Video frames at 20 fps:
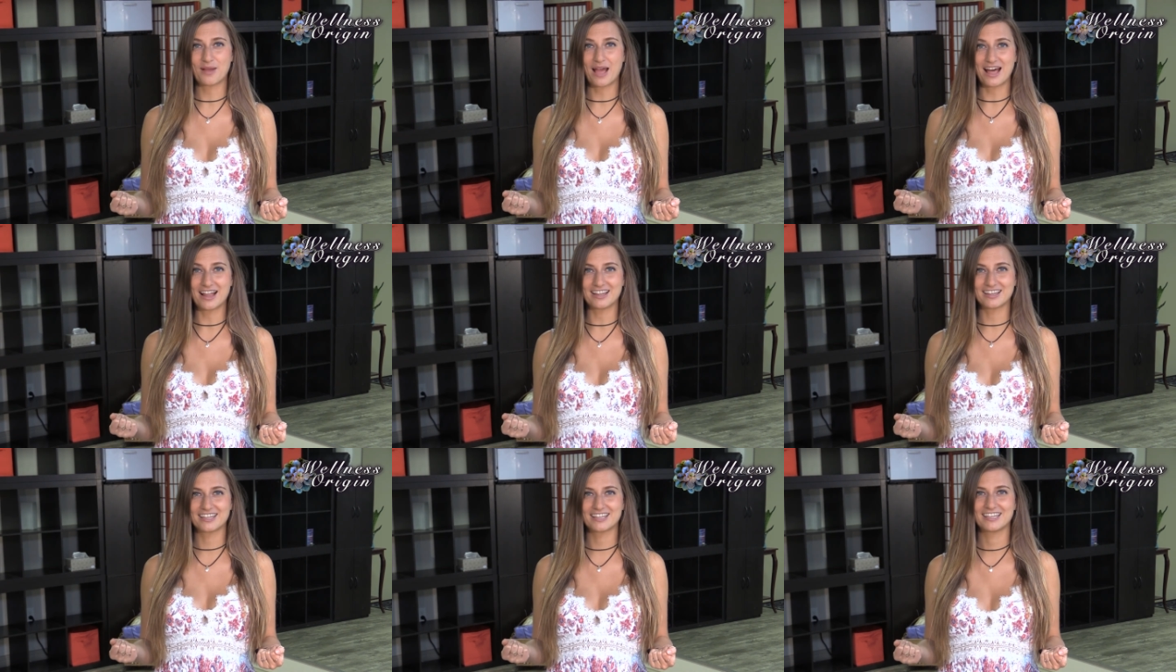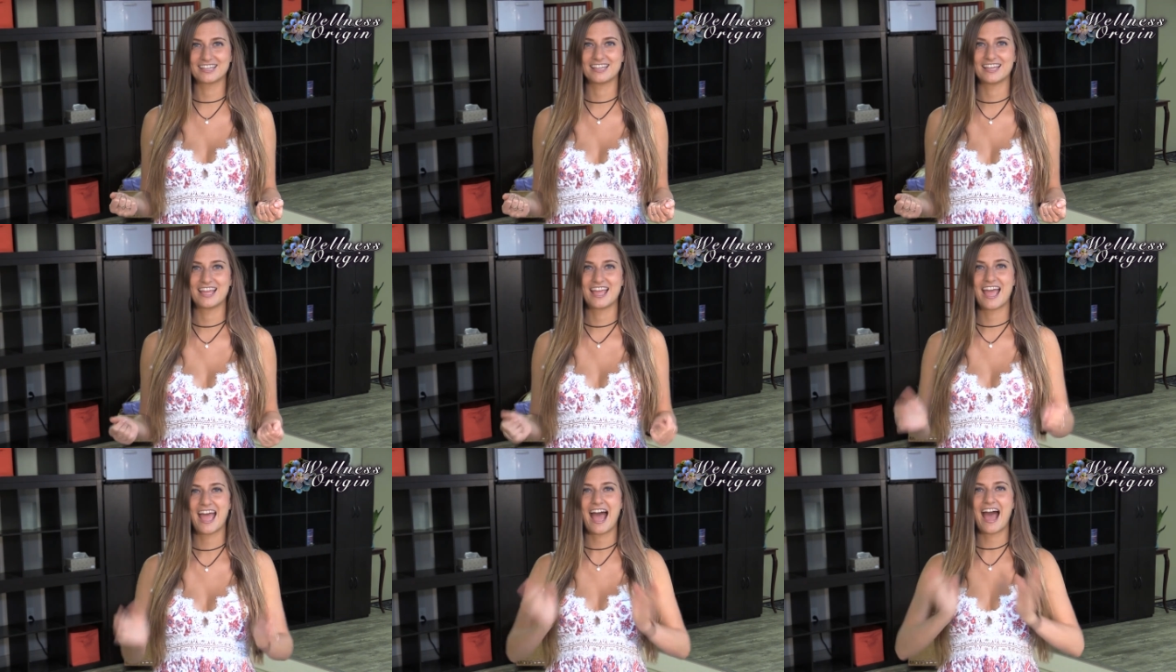well.
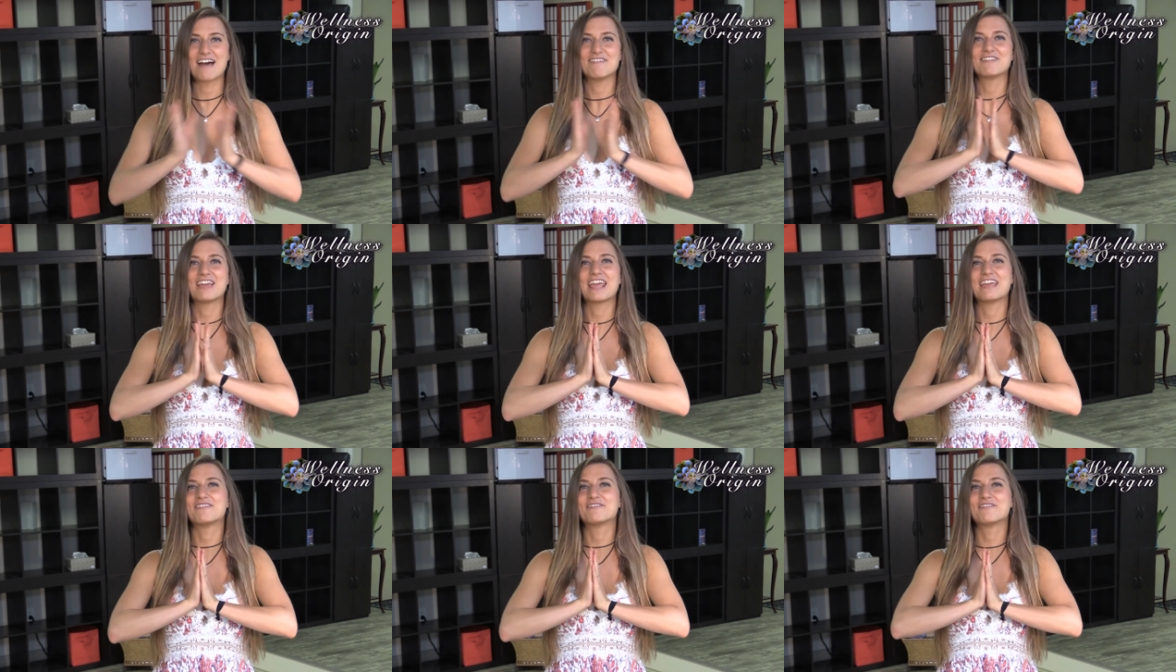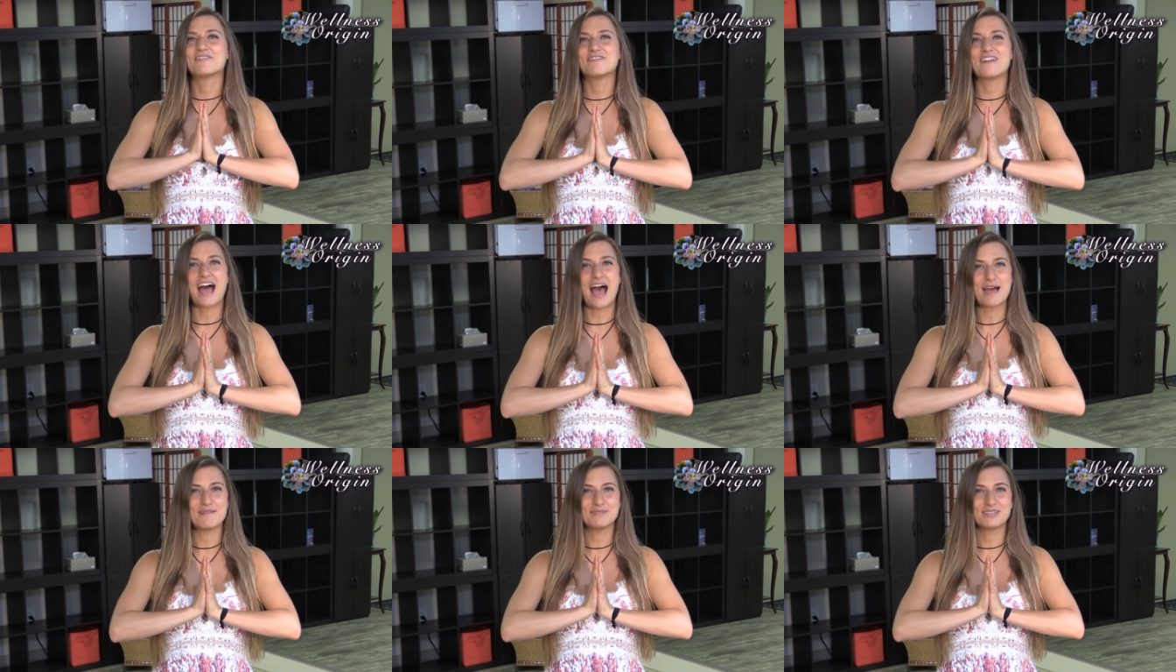Have a
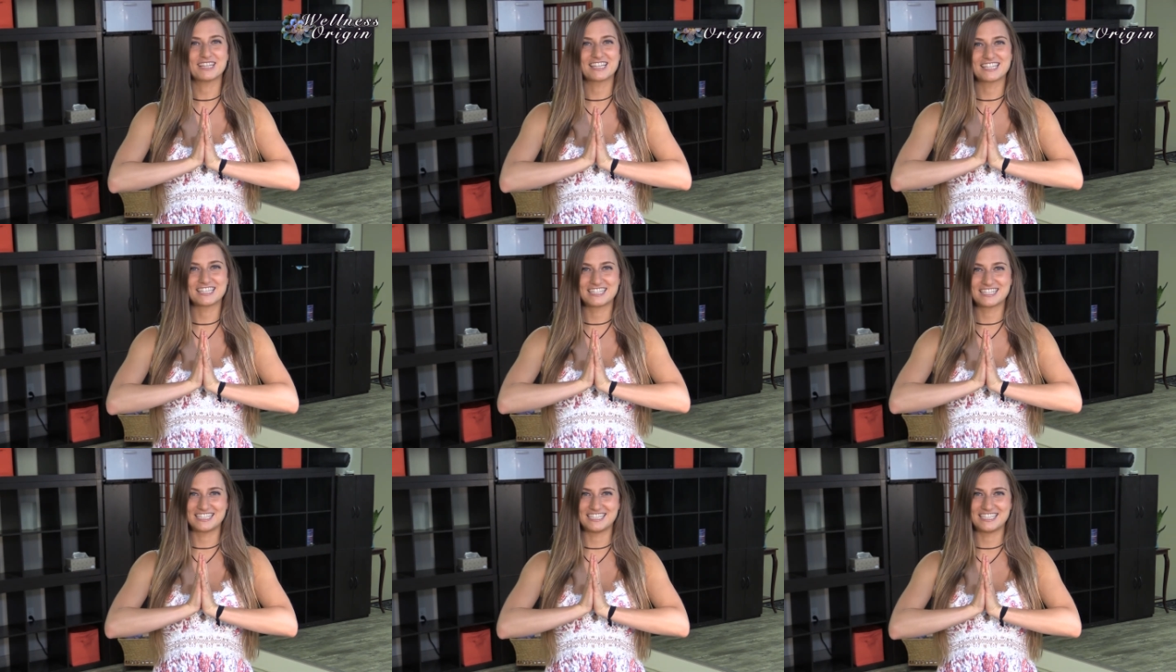fabulous